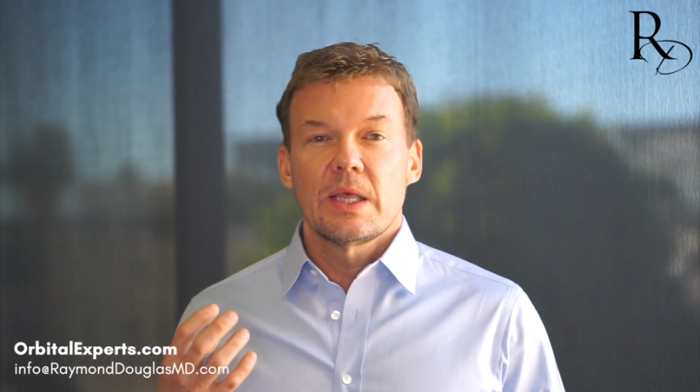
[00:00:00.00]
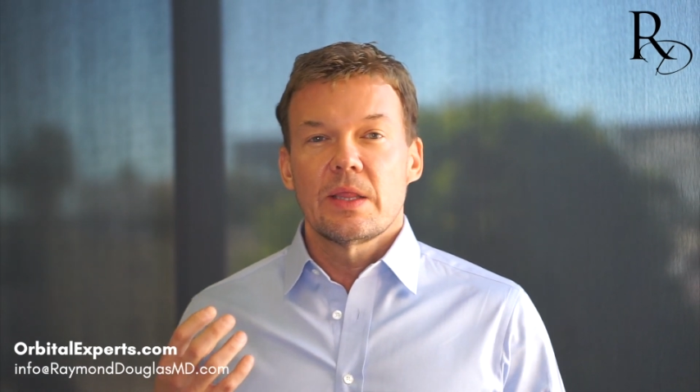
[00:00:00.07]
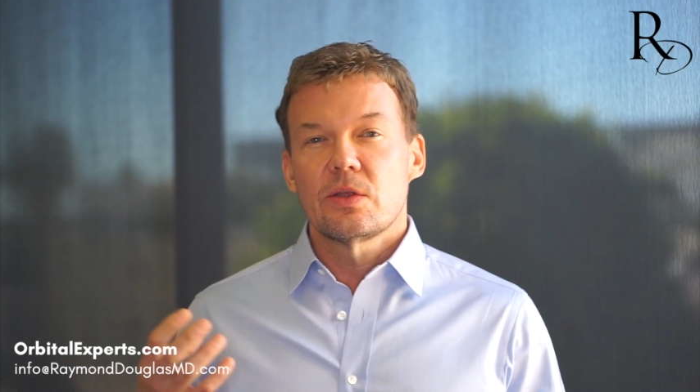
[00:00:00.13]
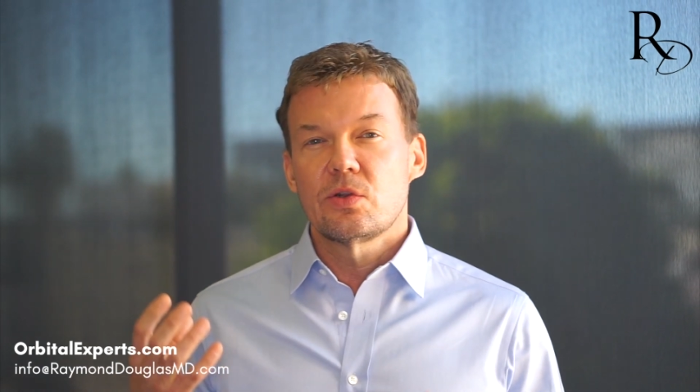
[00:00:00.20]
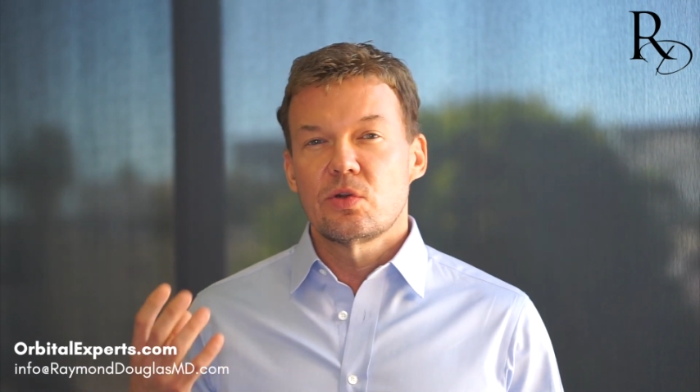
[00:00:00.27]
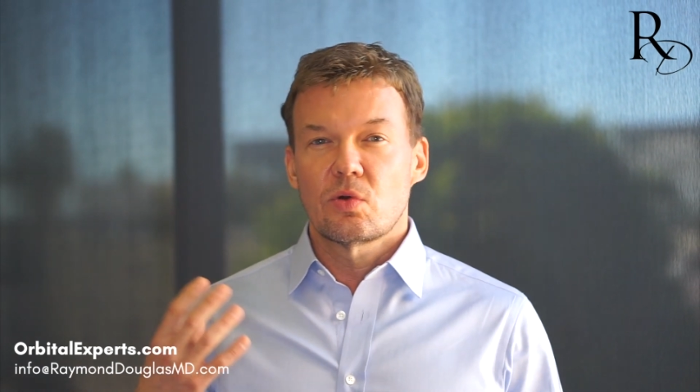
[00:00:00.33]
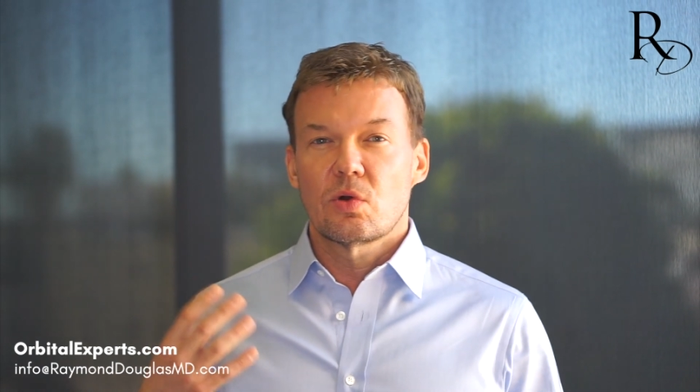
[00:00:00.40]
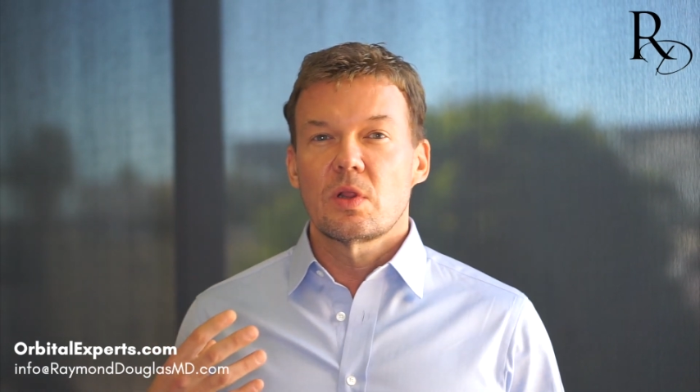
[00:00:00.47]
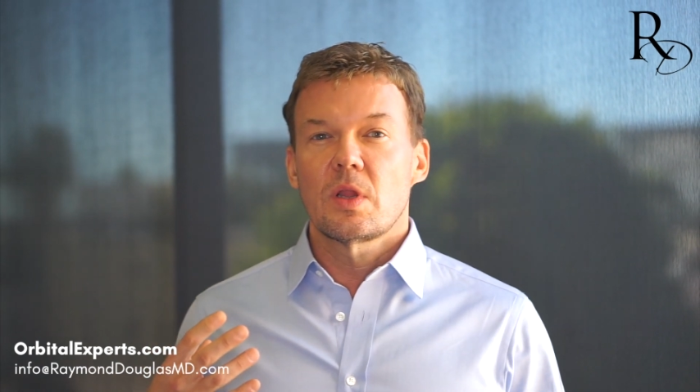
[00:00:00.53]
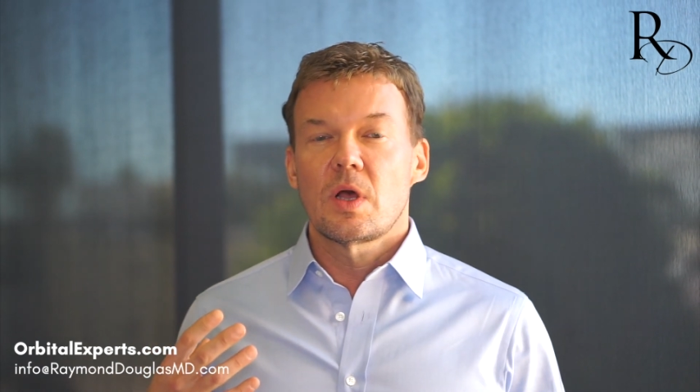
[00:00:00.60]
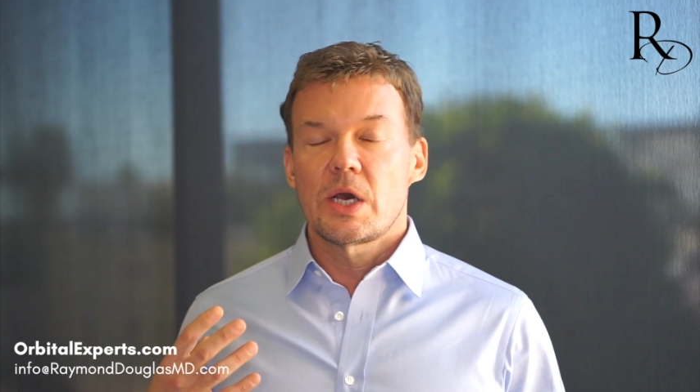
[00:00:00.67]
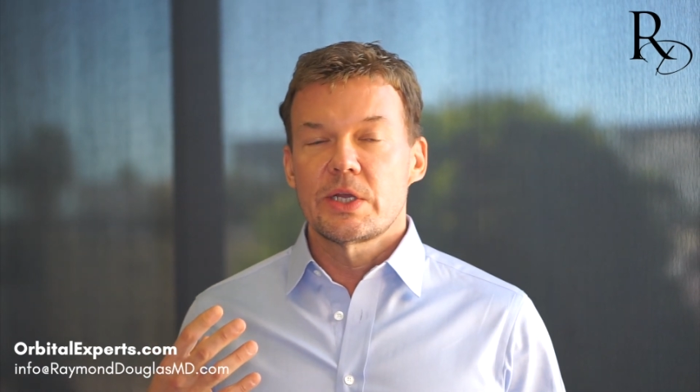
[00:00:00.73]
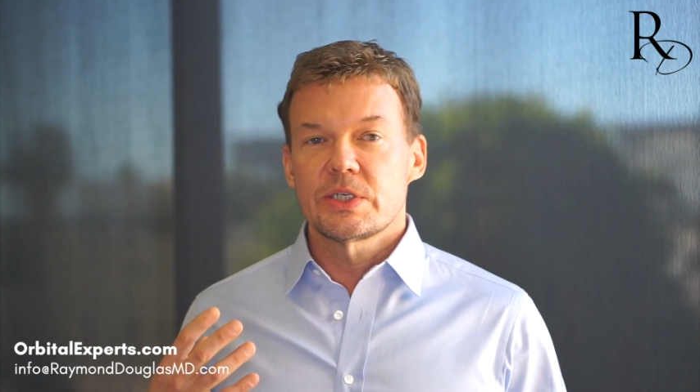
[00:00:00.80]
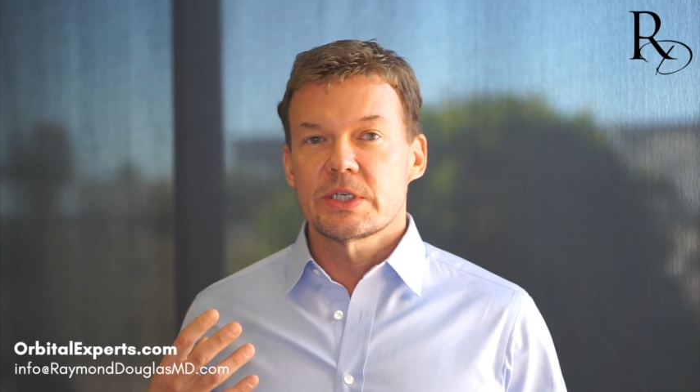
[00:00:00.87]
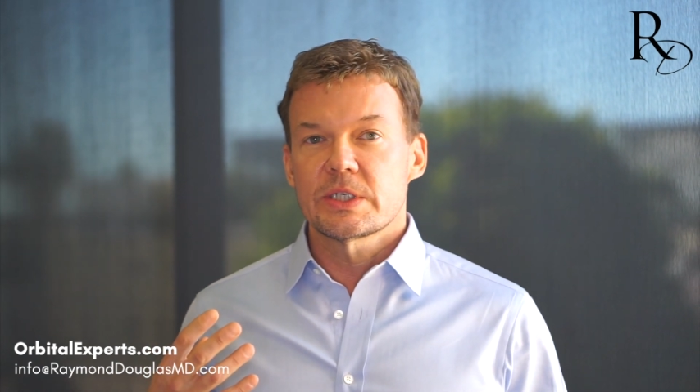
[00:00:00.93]
the
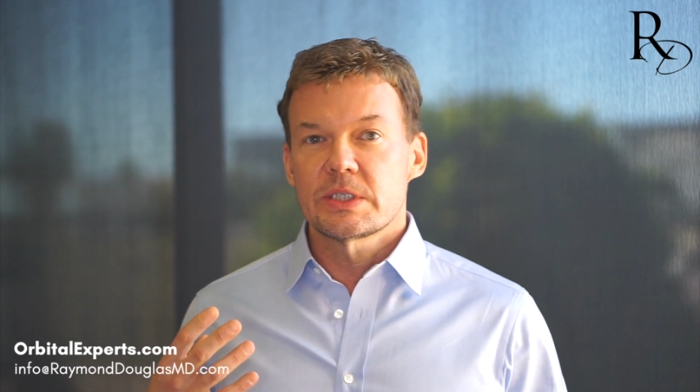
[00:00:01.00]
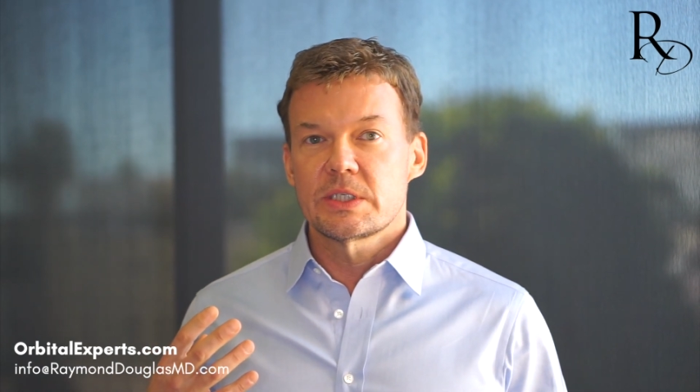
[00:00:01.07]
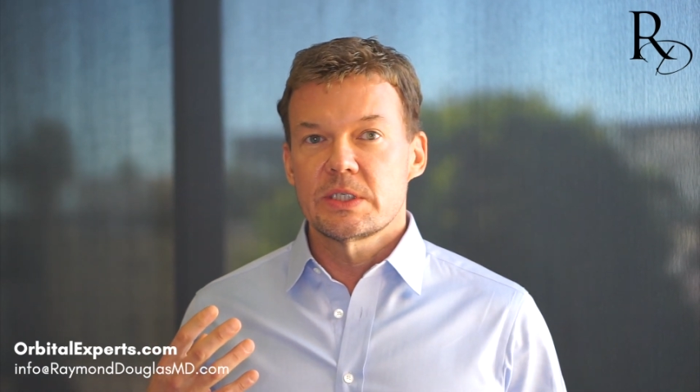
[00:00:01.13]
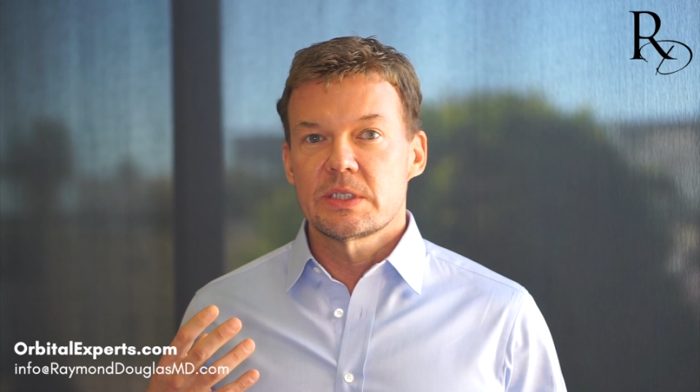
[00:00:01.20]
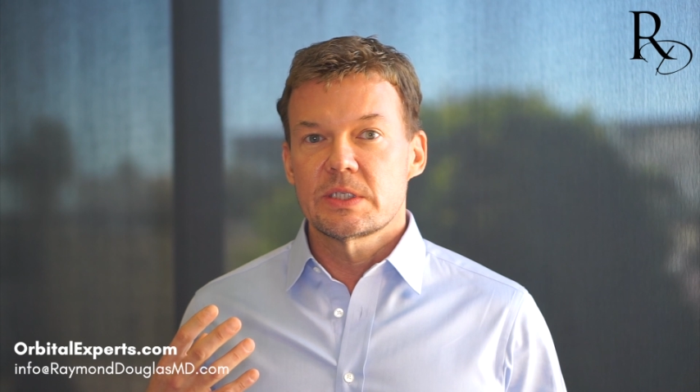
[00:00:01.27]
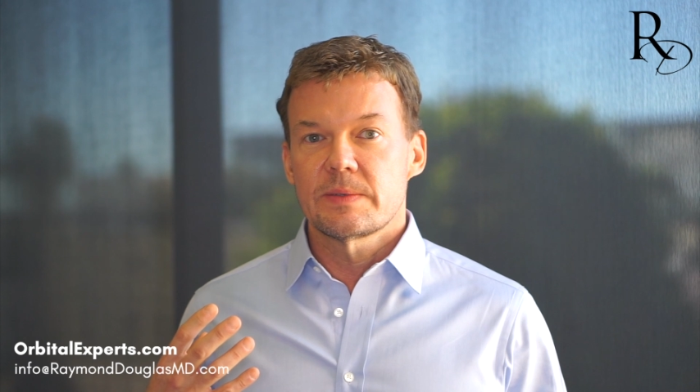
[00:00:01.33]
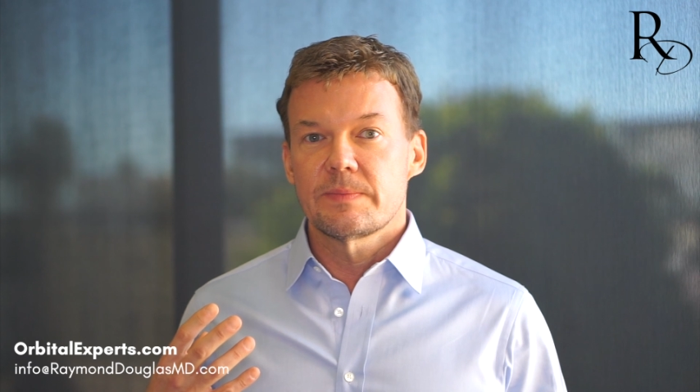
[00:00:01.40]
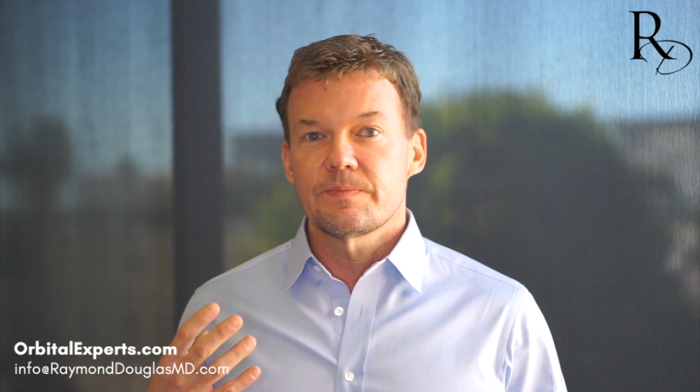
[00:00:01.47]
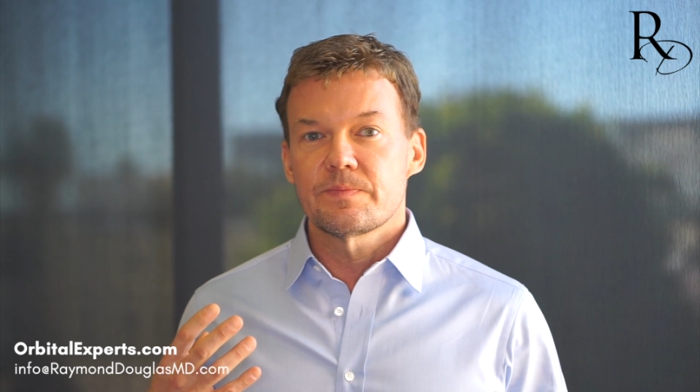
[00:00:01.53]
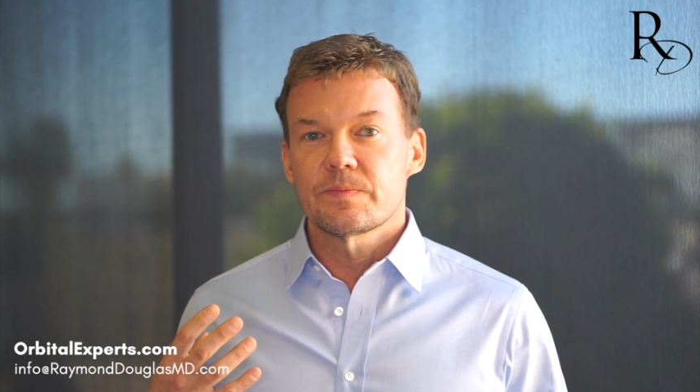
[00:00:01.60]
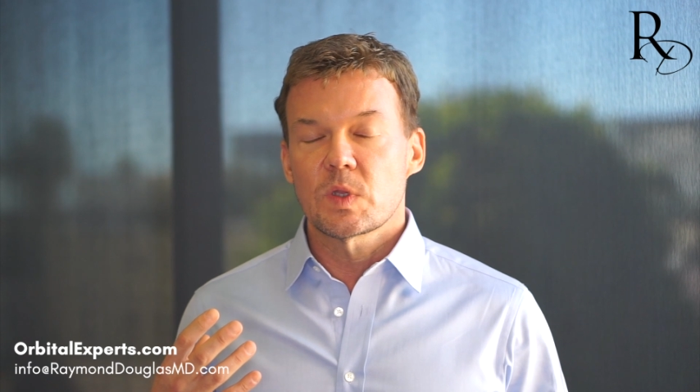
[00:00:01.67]
neurologic system.